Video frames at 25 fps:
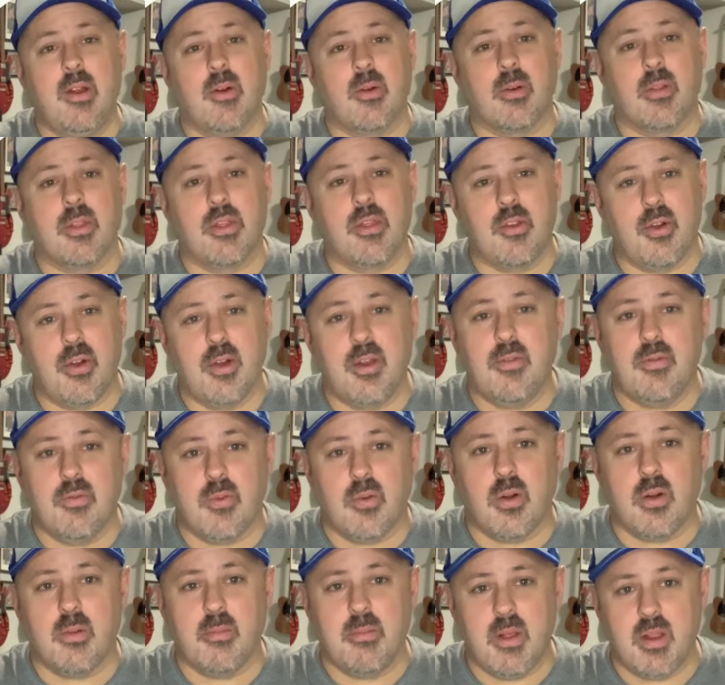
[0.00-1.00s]
or
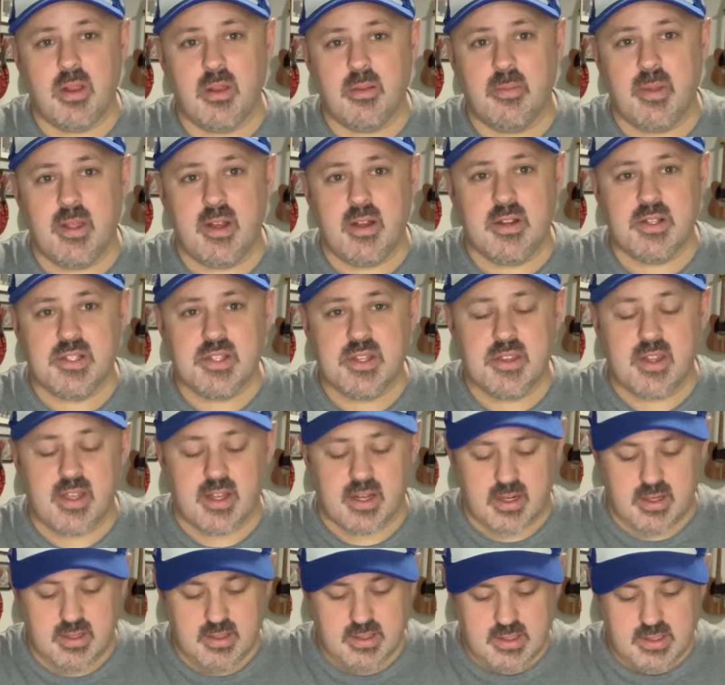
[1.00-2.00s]
34 millimeters thick.